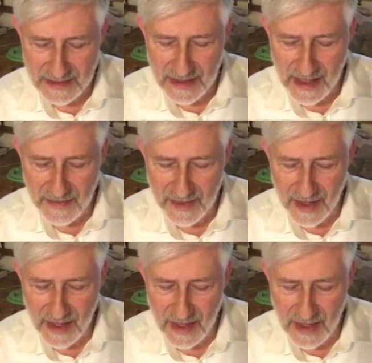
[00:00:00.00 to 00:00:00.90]
and
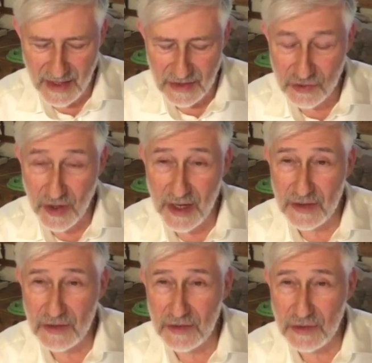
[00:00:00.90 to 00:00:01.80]
they tried
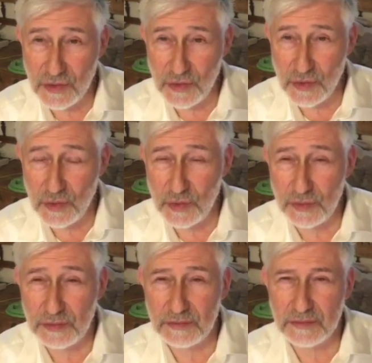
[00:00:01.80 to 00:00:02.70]
to,
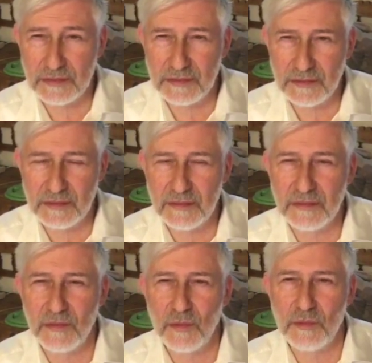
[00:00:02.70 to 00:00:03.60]

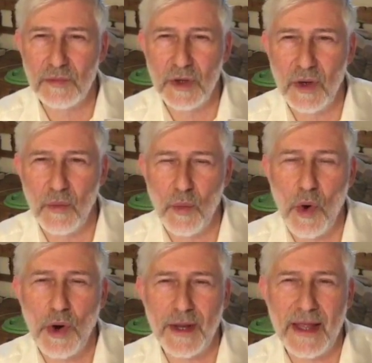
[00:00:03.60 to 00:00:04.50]

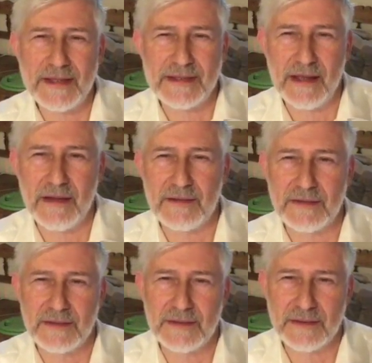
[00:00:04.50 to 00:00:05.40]
war against
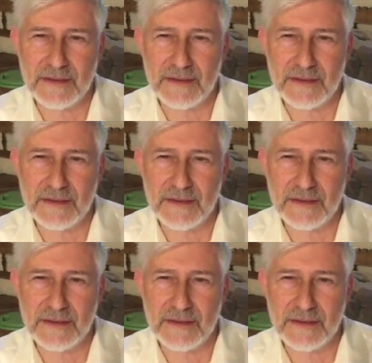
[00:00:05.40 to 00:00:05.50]
us.